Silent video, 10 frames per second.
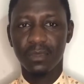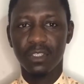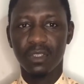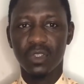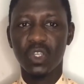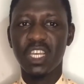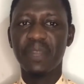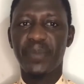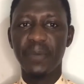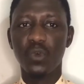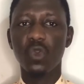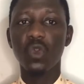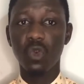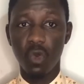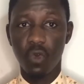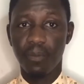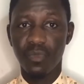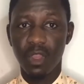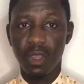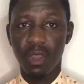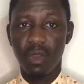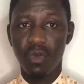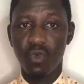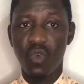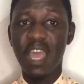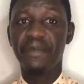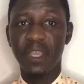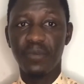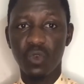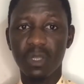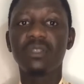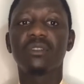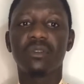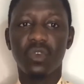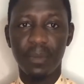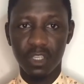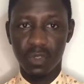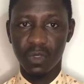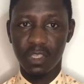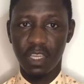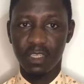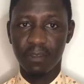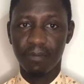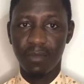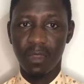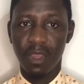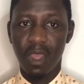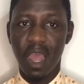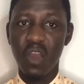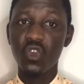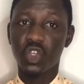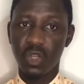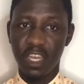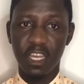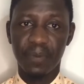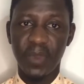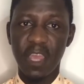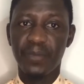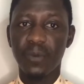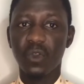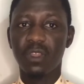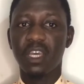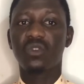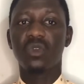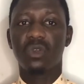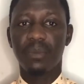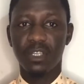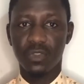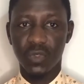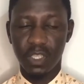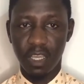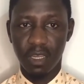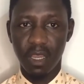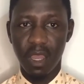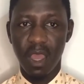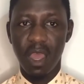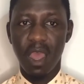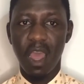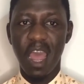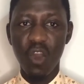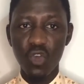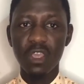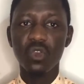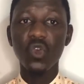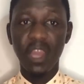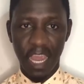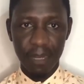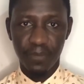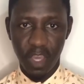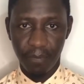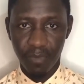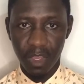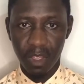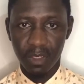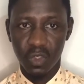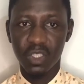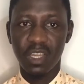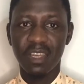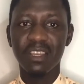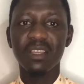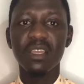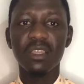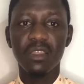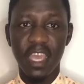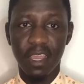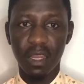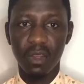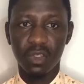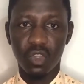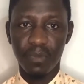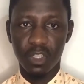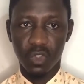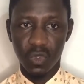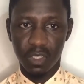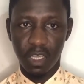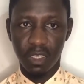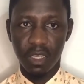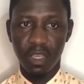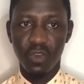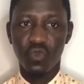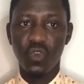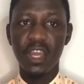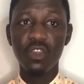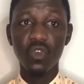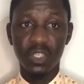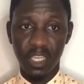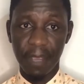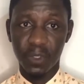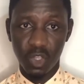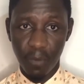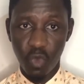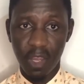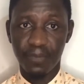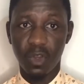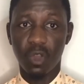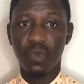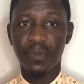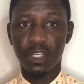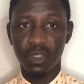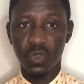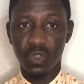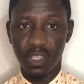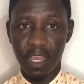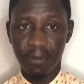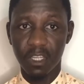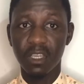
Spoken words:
so that people will know why people commit suicide, how you should identify people that will commit suicide, how you will help them so that they cannot commit suicide. When you save someone from committing suicide,